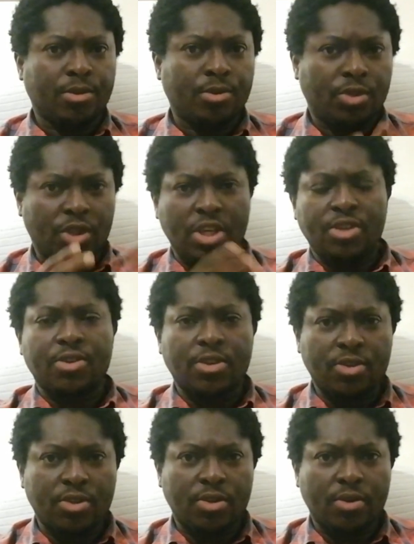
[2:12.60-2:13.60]

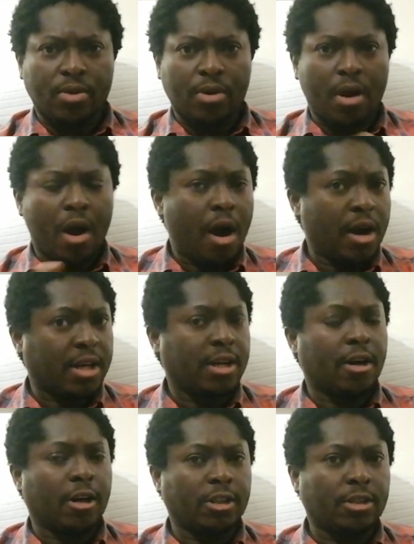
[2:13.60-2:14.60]
Jesus, our
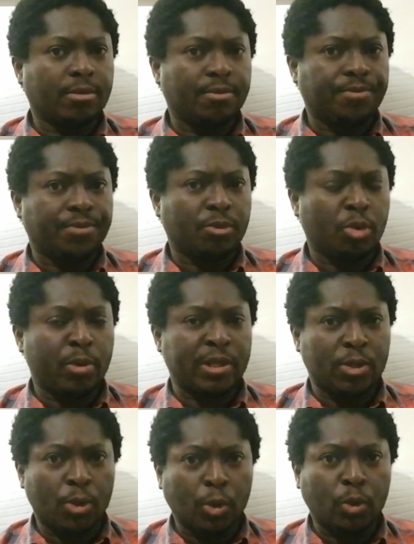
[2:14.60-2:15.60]
God. We were
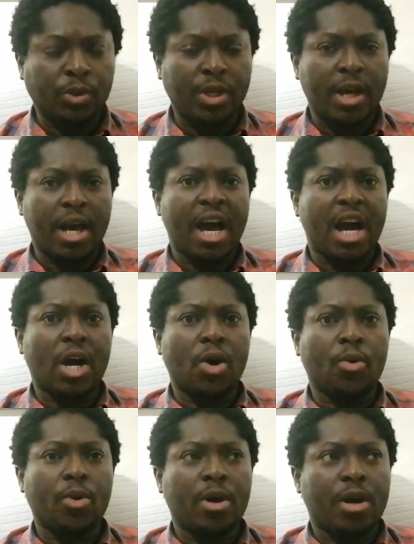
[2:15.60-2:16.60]
told
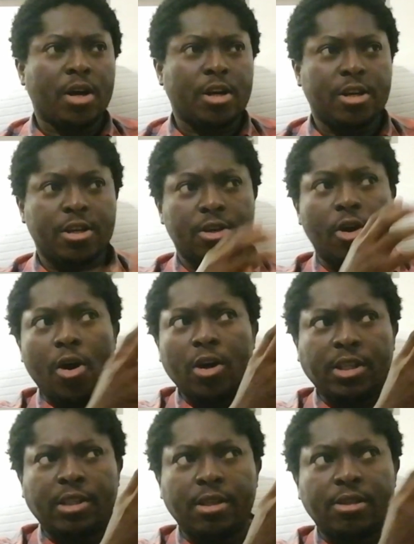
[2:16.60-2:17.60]
how God
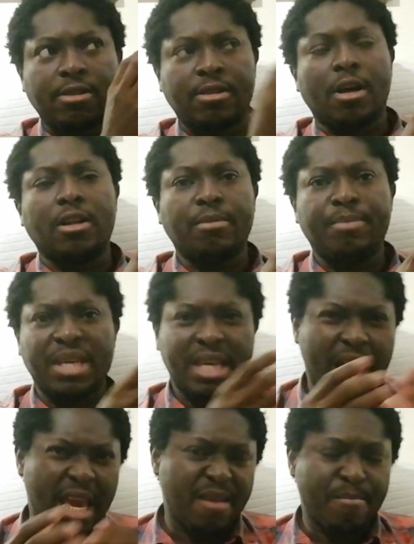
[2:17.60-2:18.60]
the Son
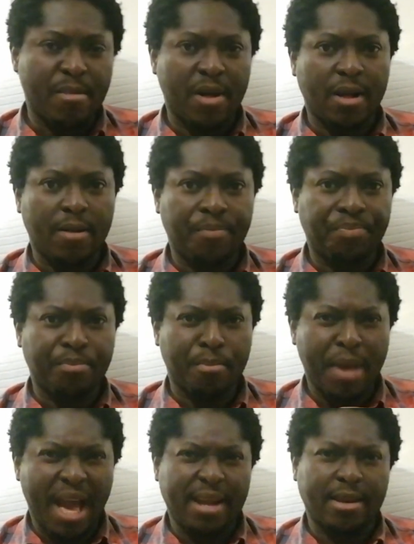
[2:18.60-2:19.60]
became
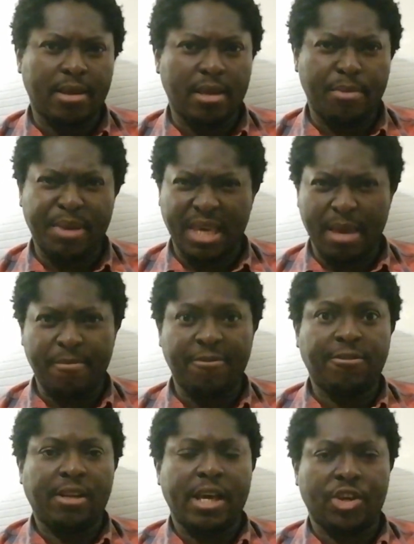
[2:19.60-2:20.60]
man. He became
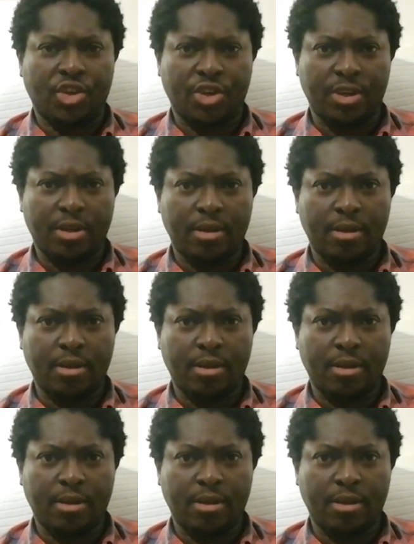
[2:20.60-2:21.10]
flesh.